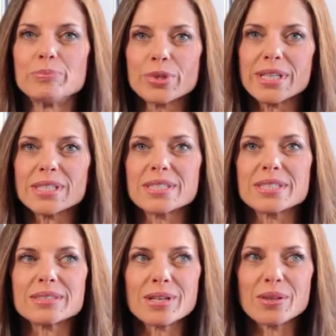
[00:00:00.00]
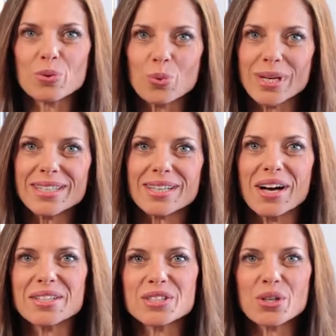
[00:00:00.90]
brings the wheat
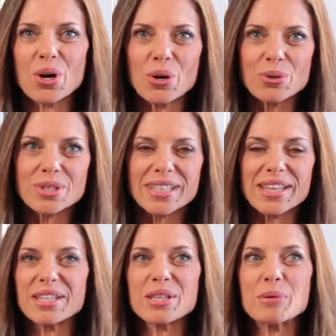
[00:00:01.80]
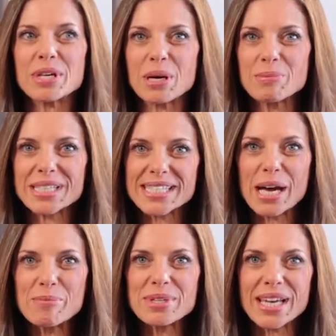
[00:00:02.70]
onto the oats and then they become
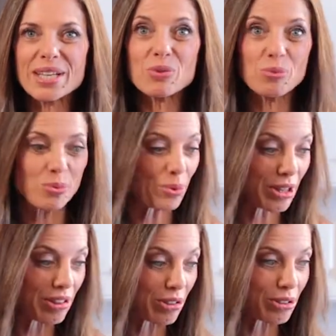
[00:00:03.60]
contaminated with